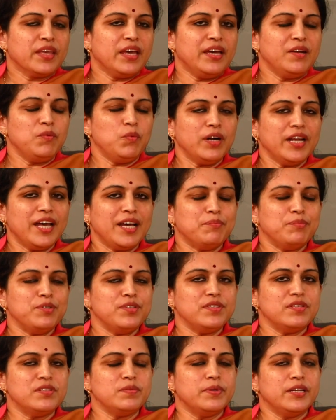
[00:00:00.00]
And what
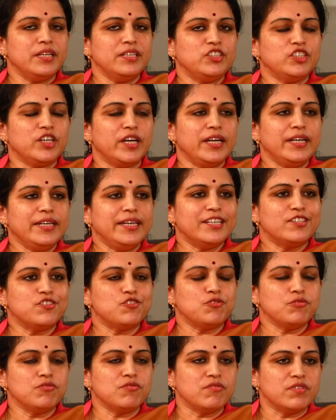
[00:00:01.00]
happens is when a child gets
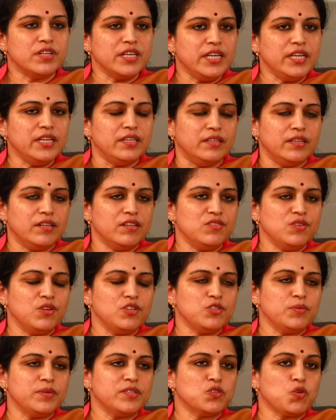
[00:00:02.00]
to read, there is
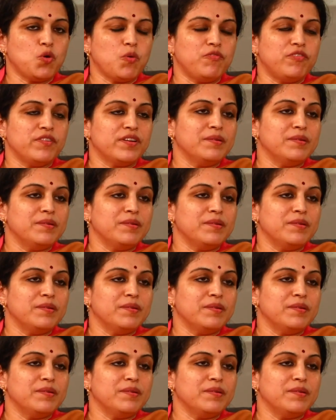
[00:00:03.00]
also a scope for